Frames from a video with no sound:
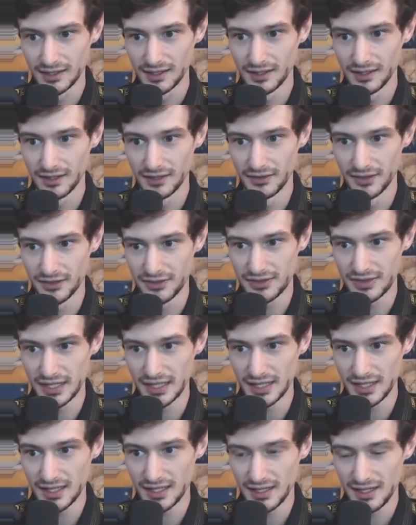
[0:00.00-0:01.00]
The
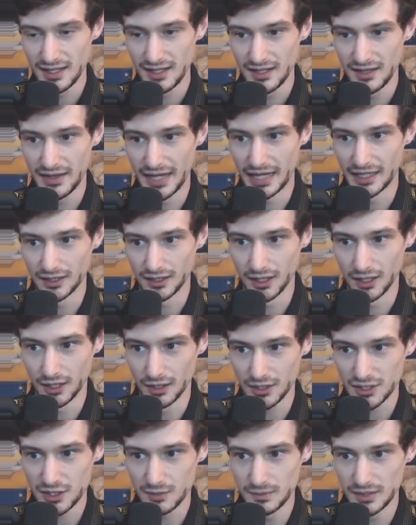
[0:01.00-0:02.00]
thing that
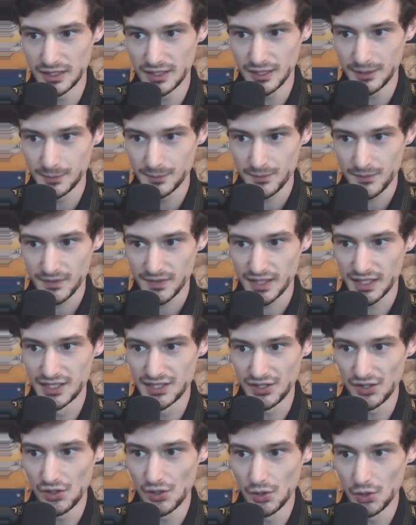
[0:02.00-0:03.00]
irks me is
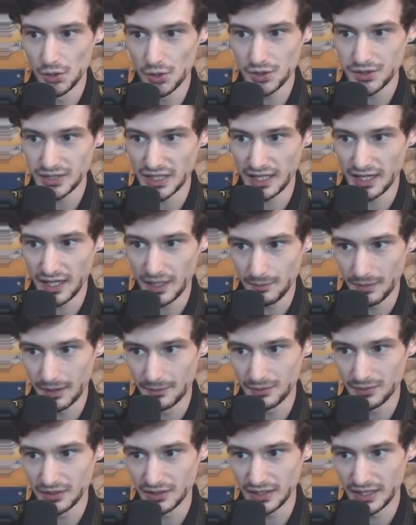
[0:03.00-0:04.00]
the whole time I
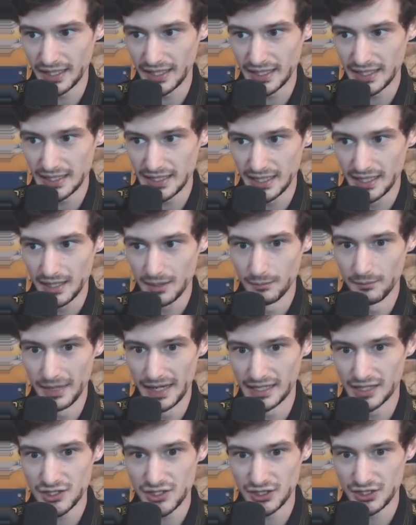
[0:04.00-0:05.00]
played,
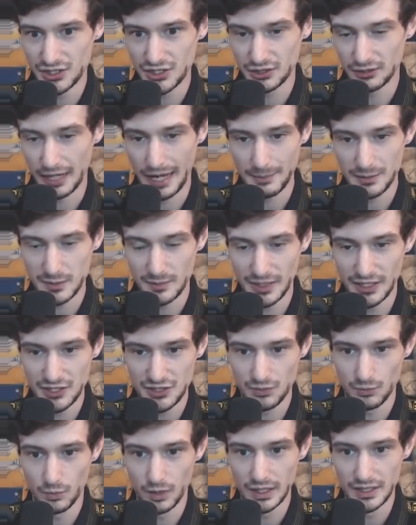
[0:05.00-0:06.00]
managing scrap
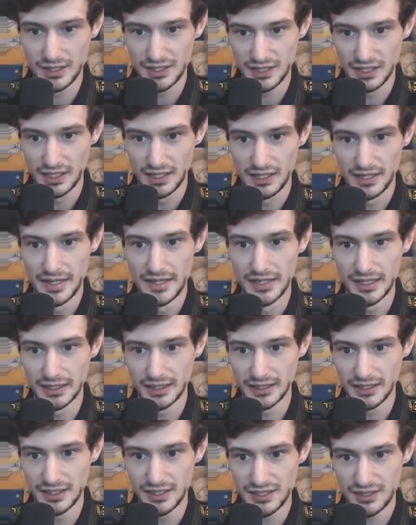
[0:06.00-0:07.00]
space was the
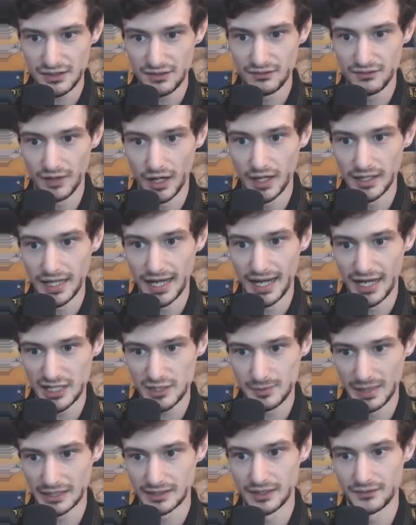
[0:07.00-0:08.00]
least fun
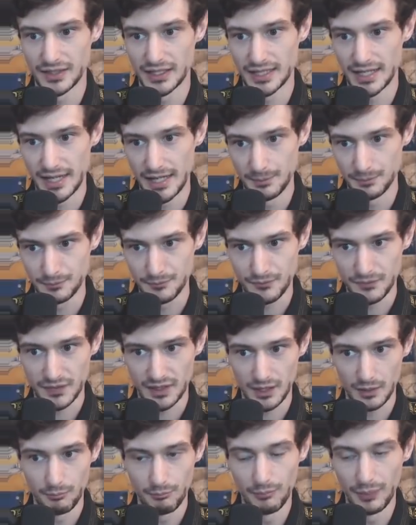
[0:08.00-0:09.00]
aspect of the game.
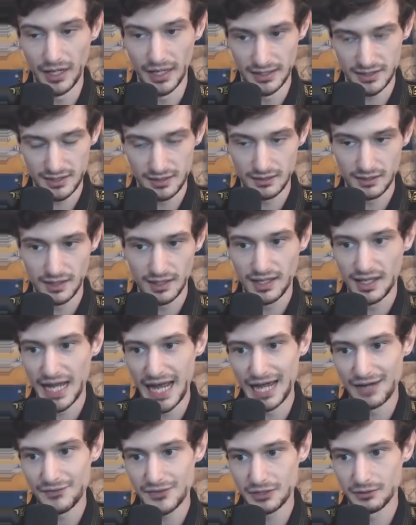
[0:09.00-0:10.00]
But
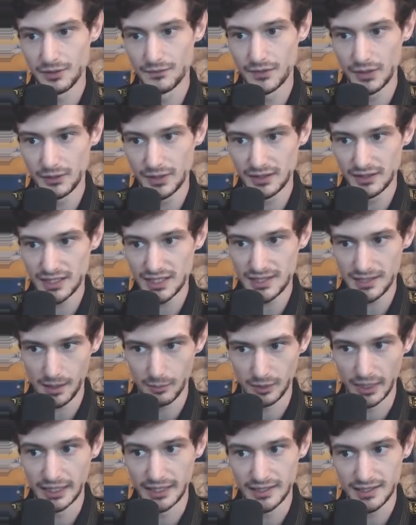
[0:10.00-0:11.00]
after reviewing this
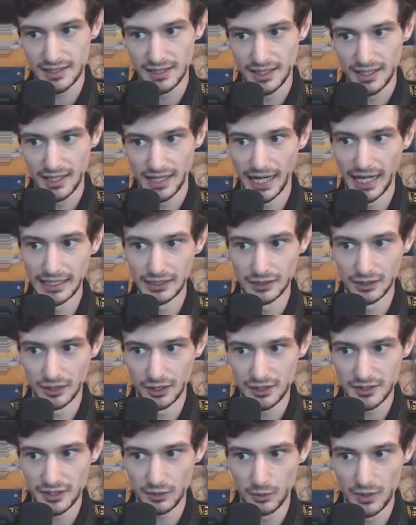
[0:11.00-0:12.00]
subreddit, I
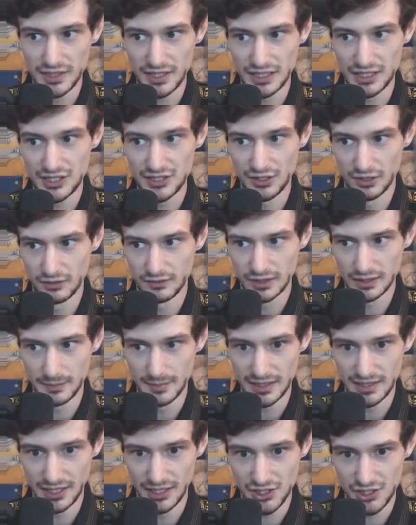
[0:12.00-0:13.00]
learned it was a server
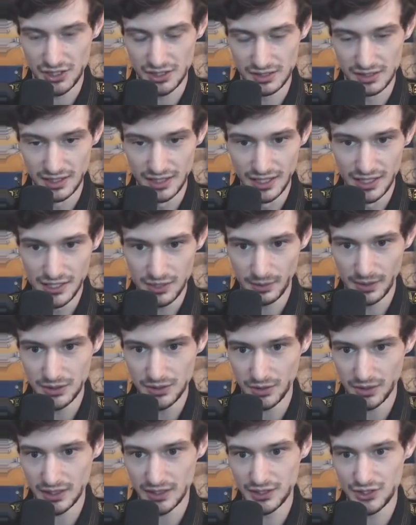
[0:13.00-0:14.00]
limitation, so I
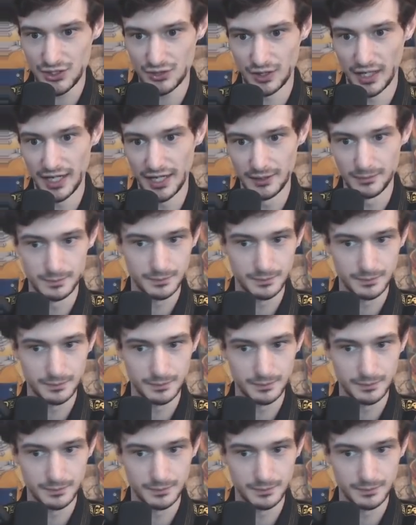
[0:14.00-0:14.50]
took it in stride.